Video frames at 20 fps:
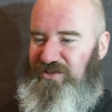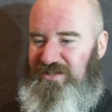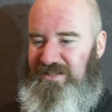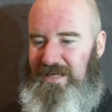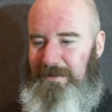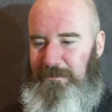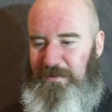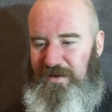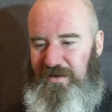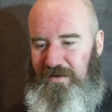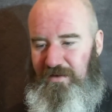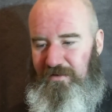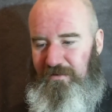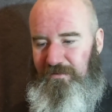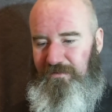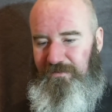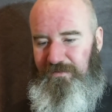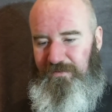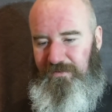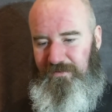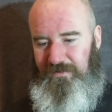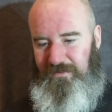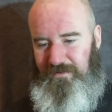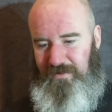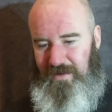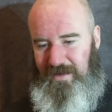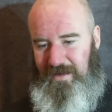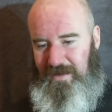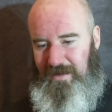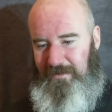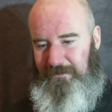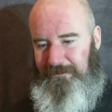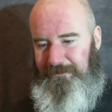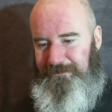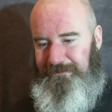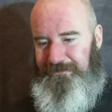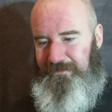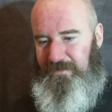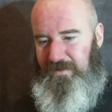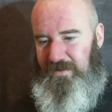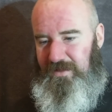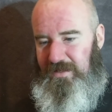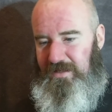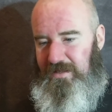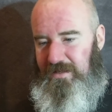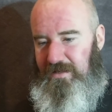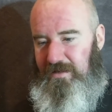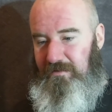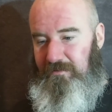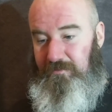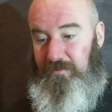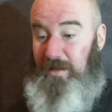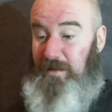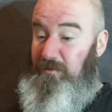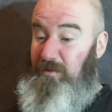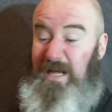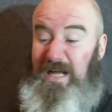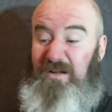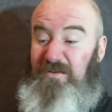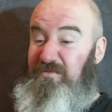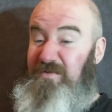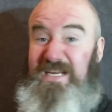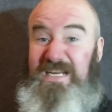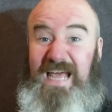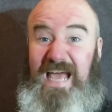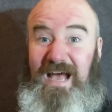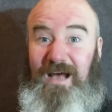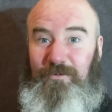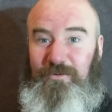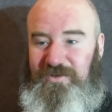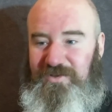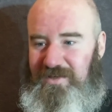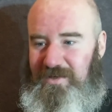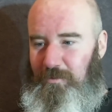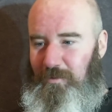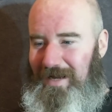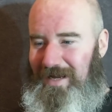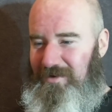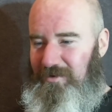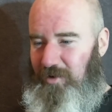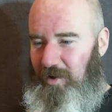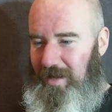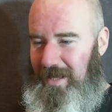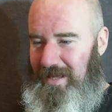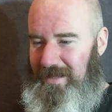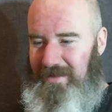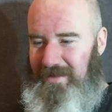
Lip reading: snippet of I'll read it out to you, why not,